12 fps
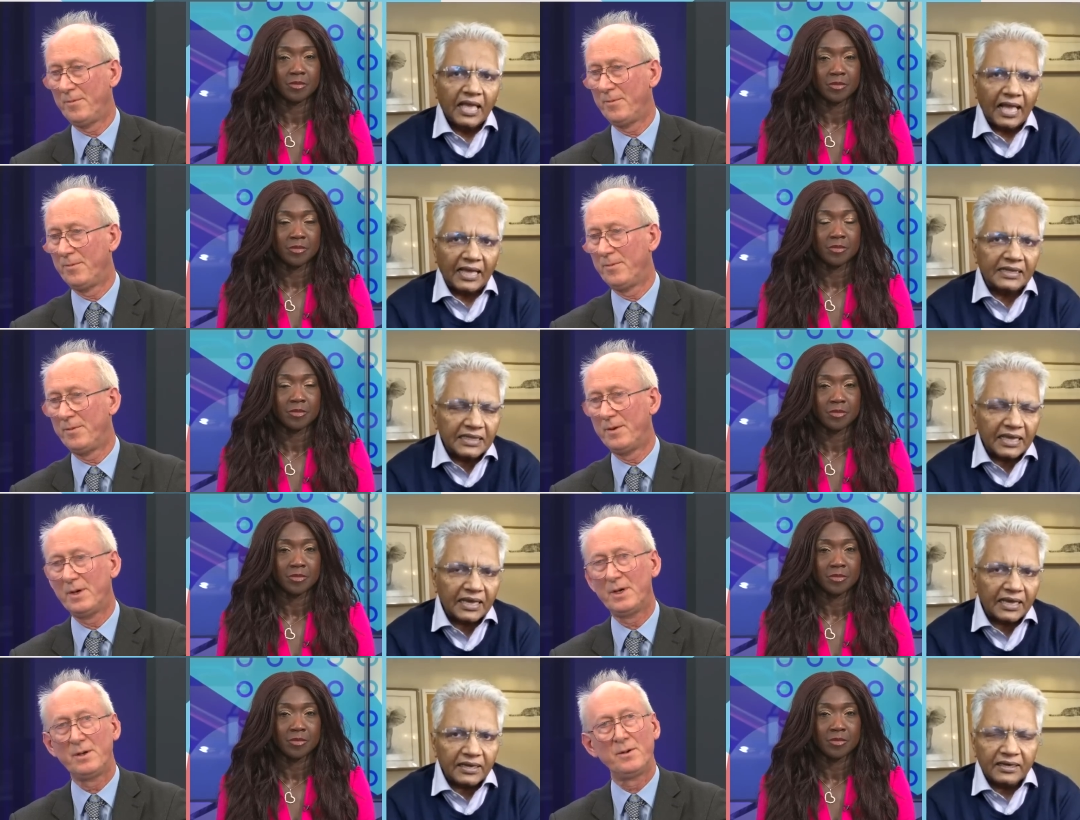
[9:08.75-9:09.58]
Speaker 1: And
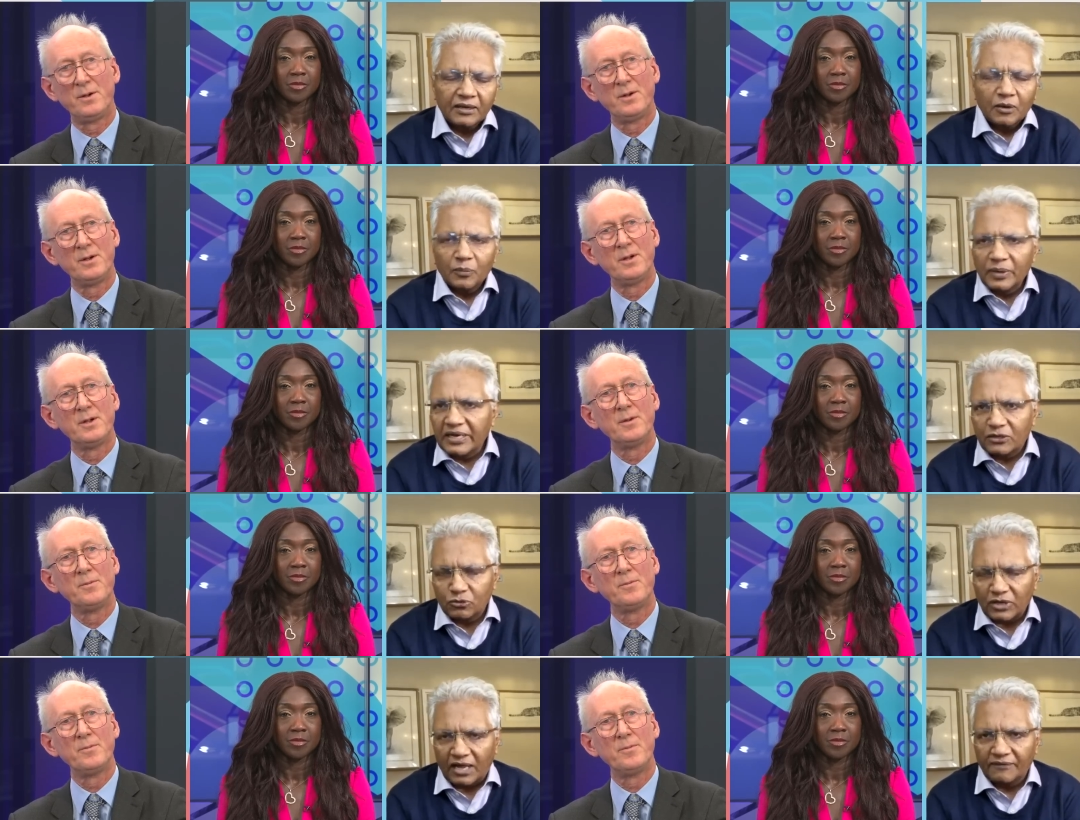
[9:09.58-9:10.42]
there, we need
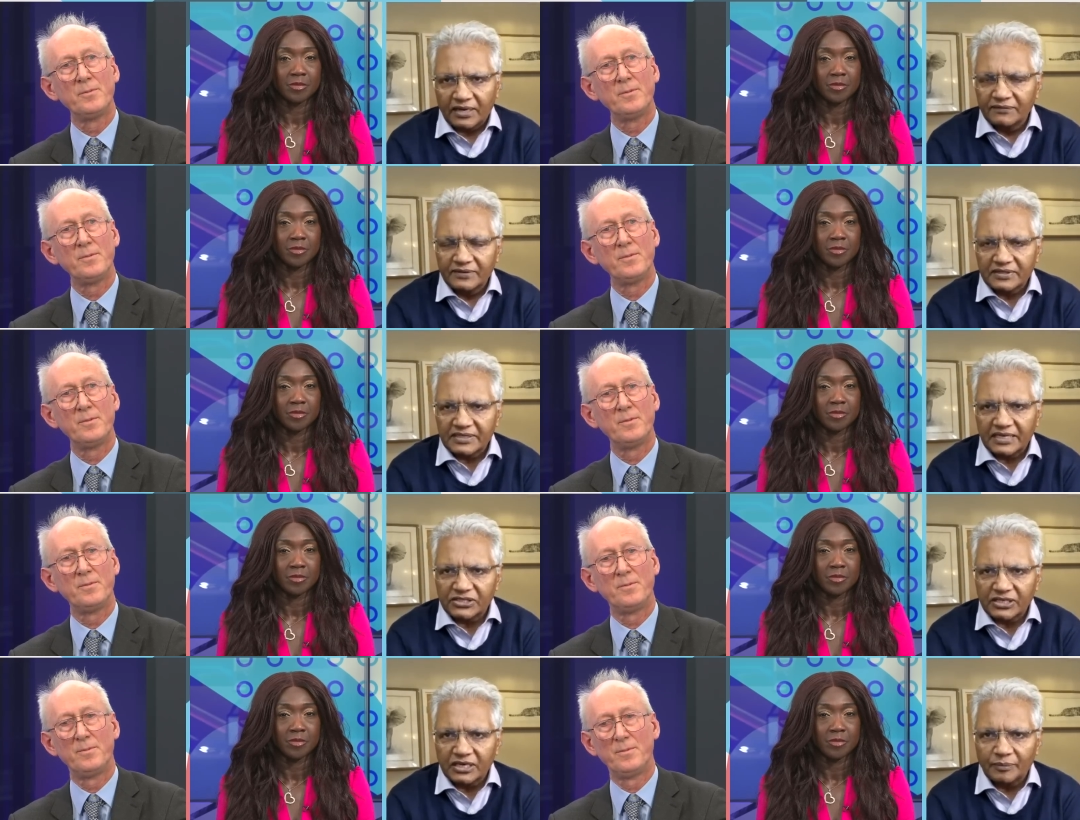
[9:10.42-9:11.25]
to have a
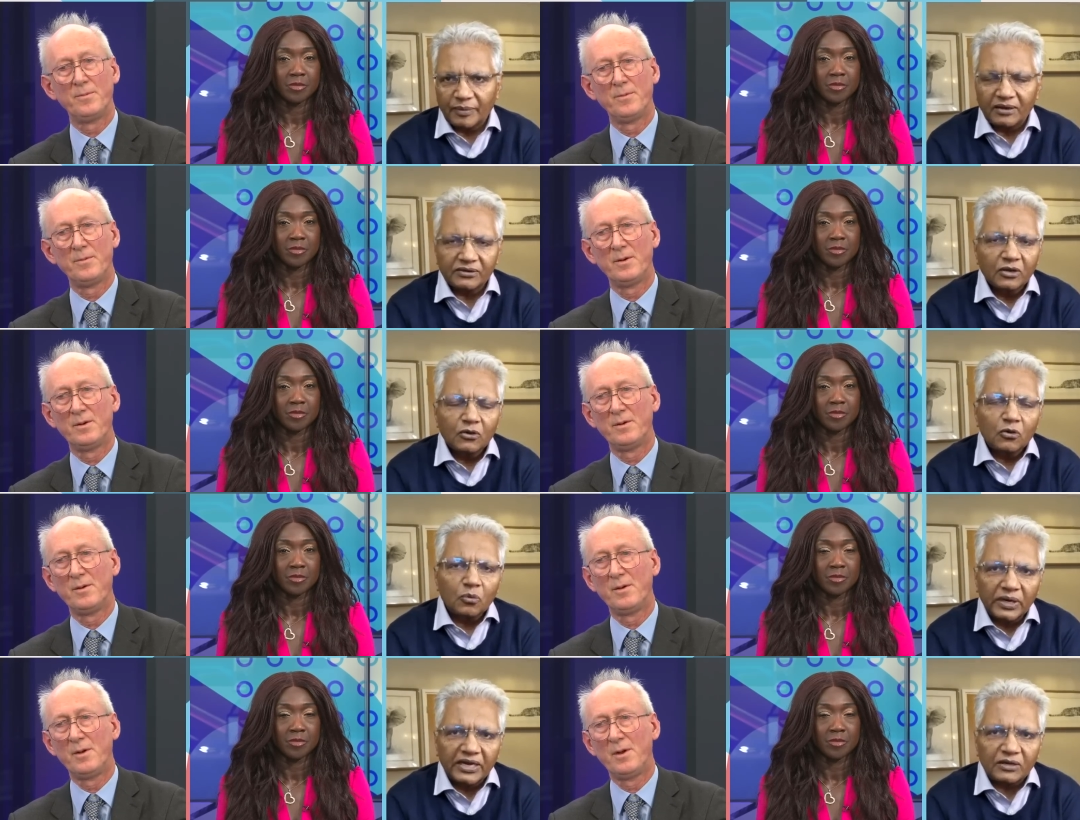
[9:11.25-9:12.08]
conversation about,
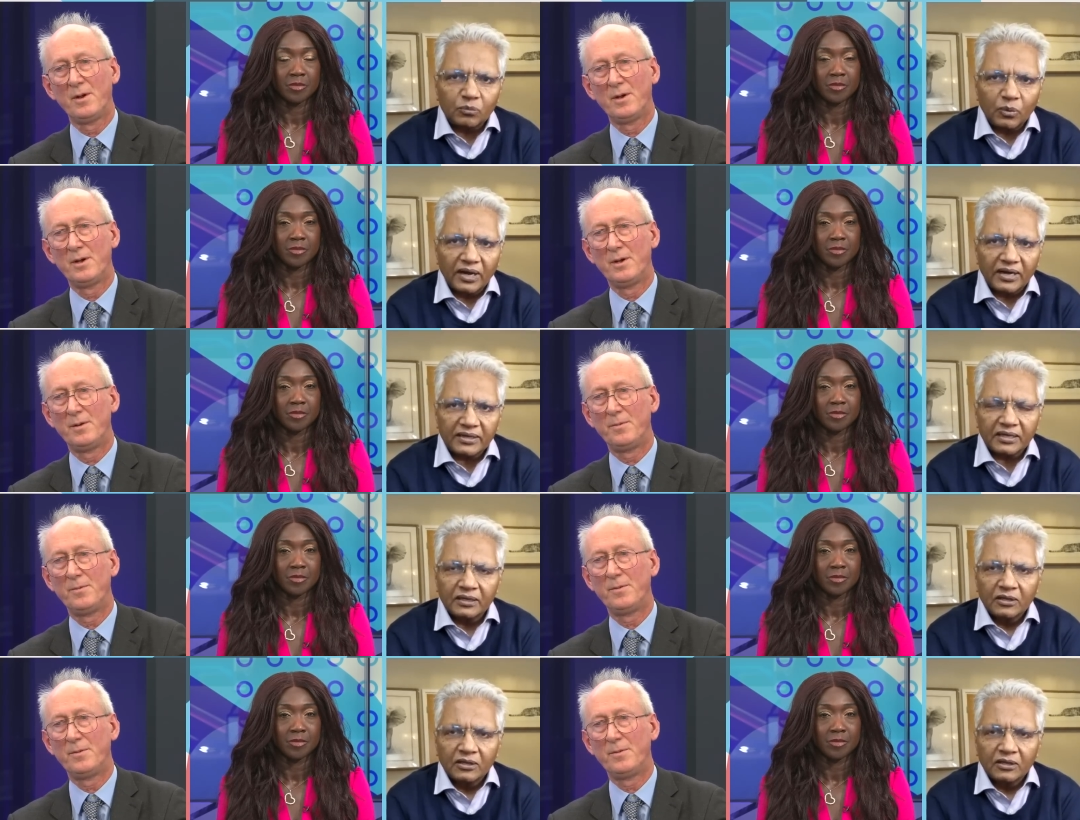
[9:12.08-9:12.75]
will it work?